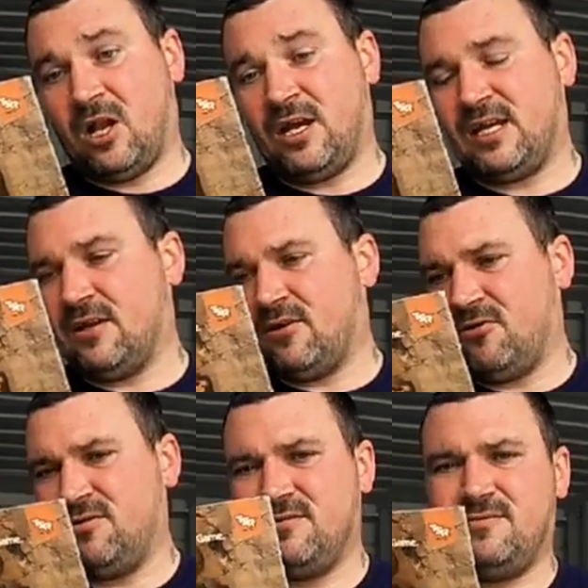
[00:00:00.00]
I like it
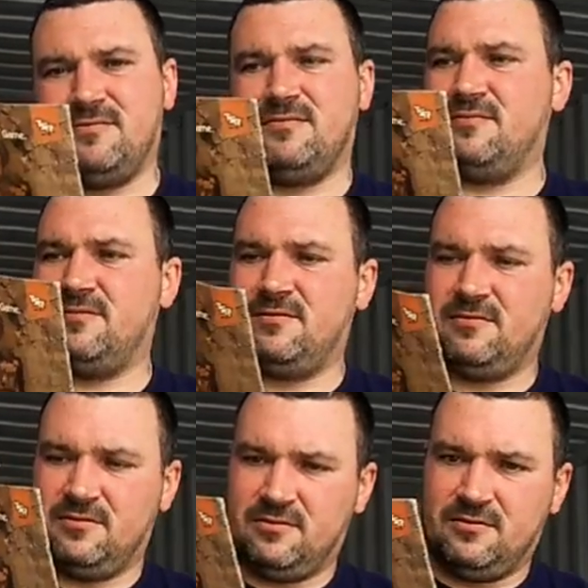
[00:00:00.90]
though.
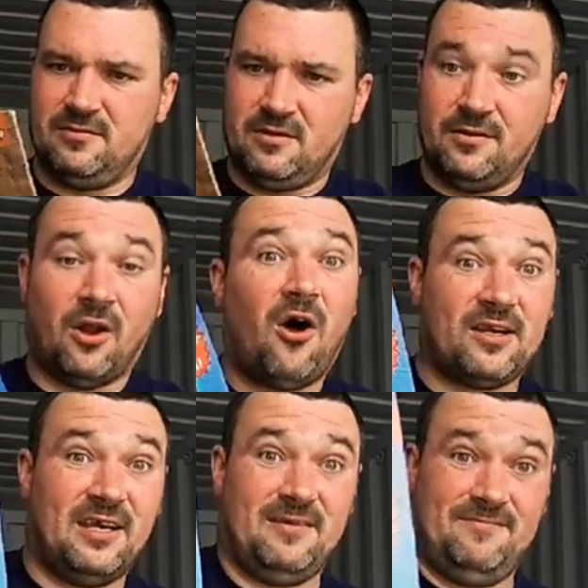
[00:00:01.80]
I
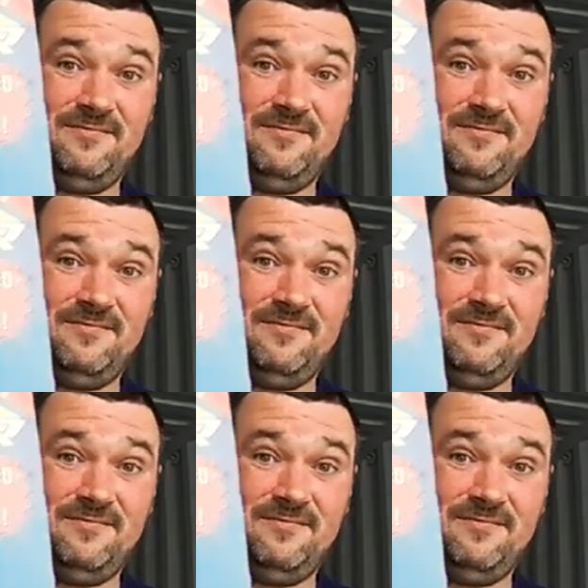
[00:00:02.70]
like